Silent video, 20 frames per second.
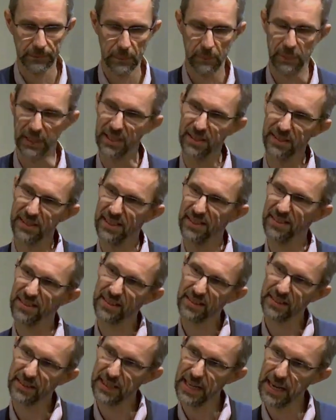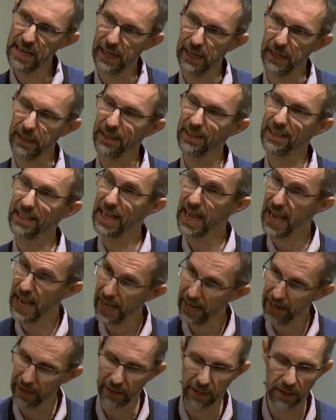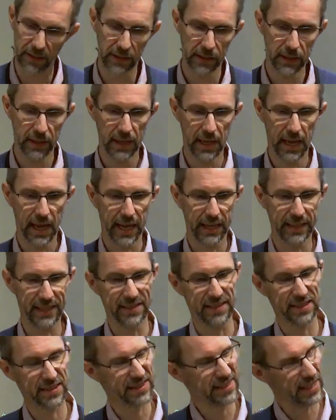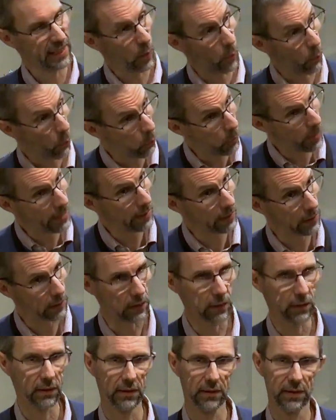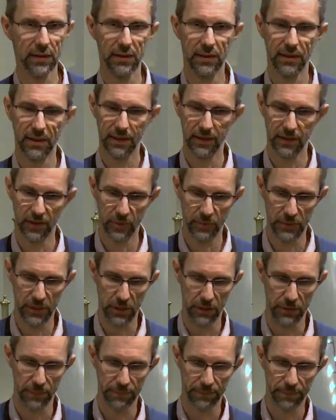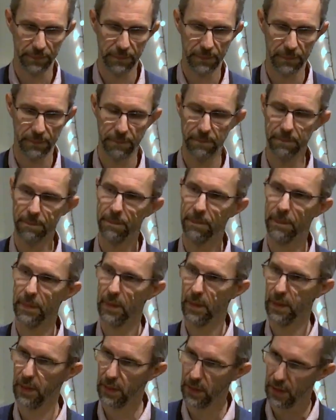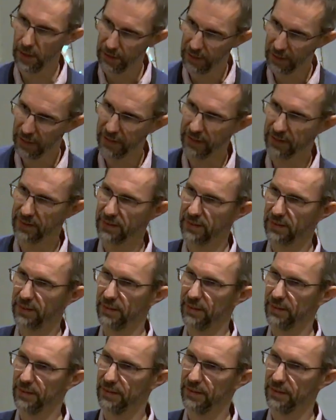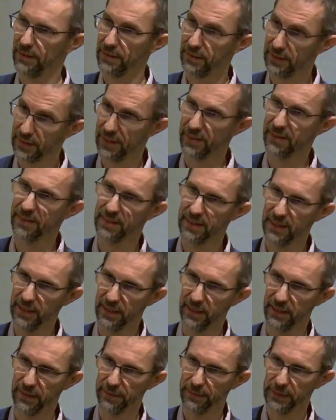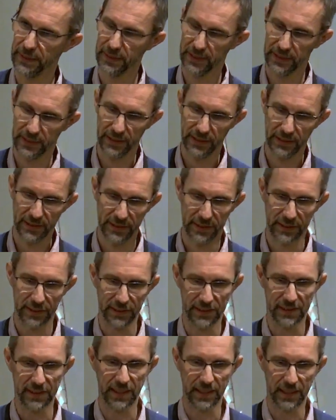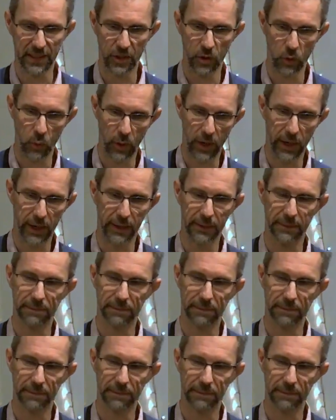Because its sting can and its sting will harm you unless that sting is taken away.